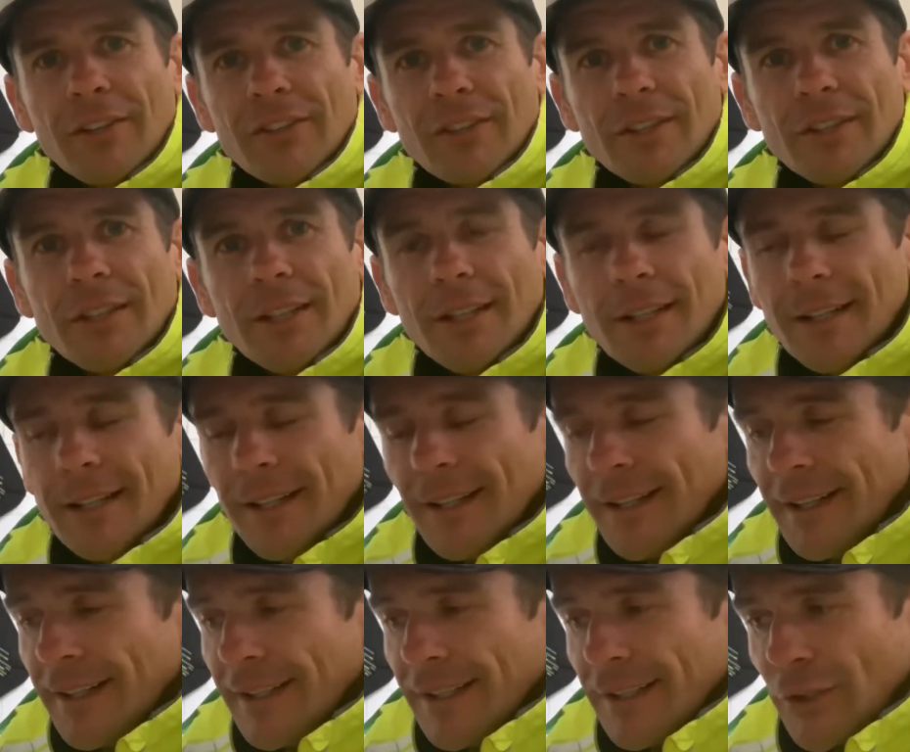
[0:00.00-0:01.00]
So
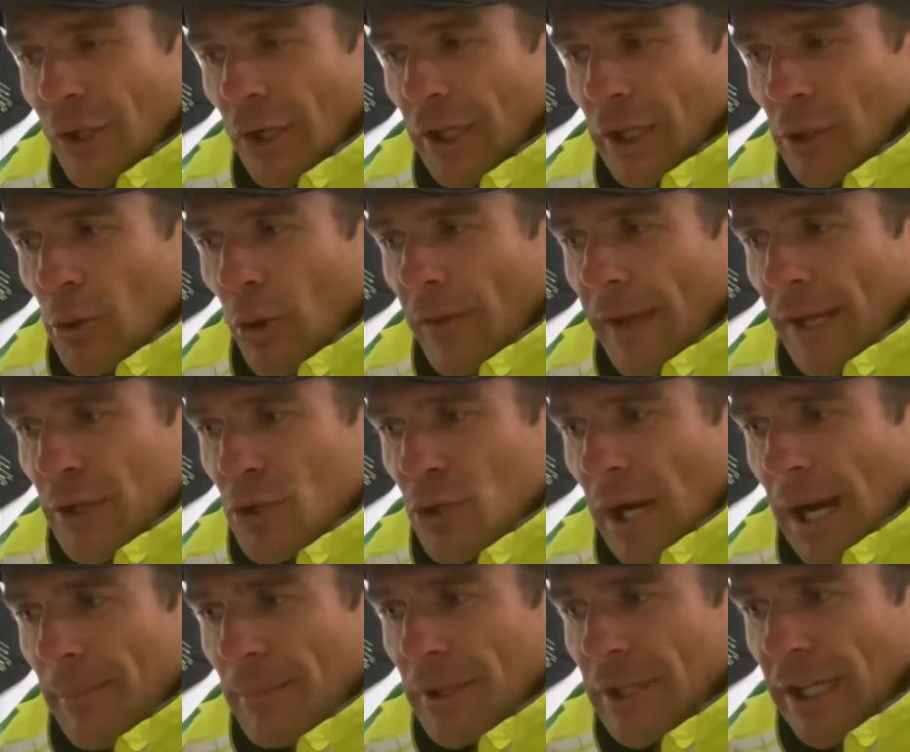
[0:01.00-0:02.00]
don't get caught in that
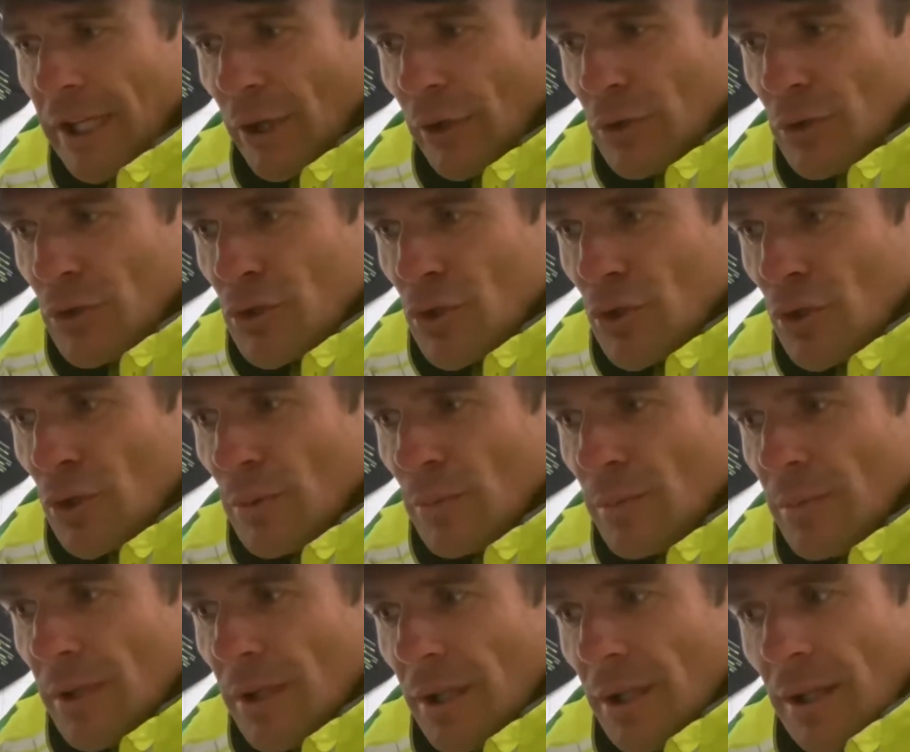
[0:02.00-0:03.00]
trap. Get on
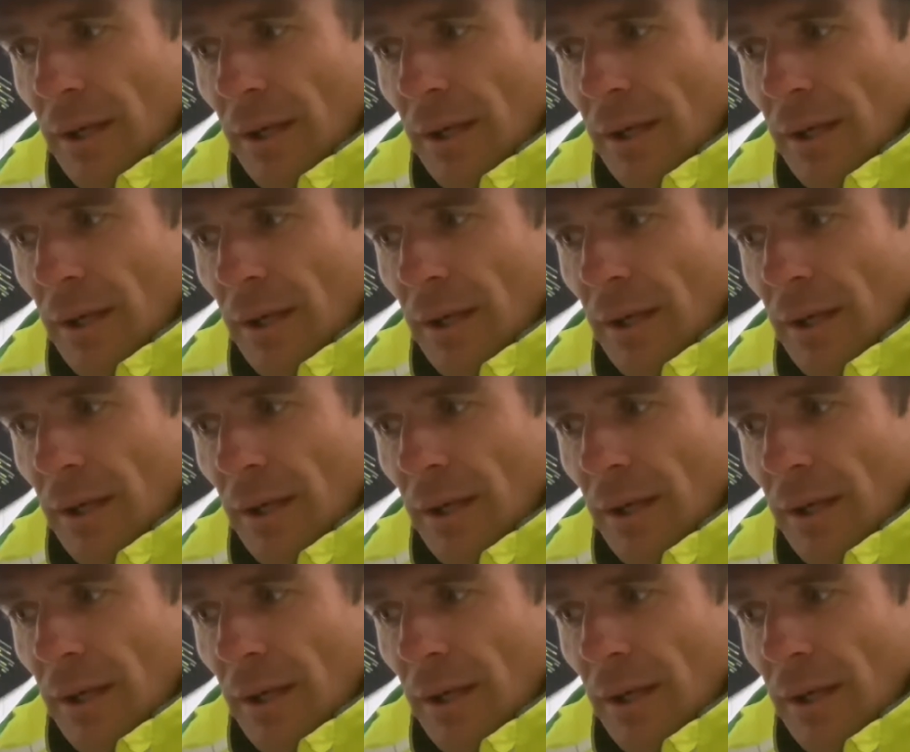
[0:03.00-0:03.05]
YouTube.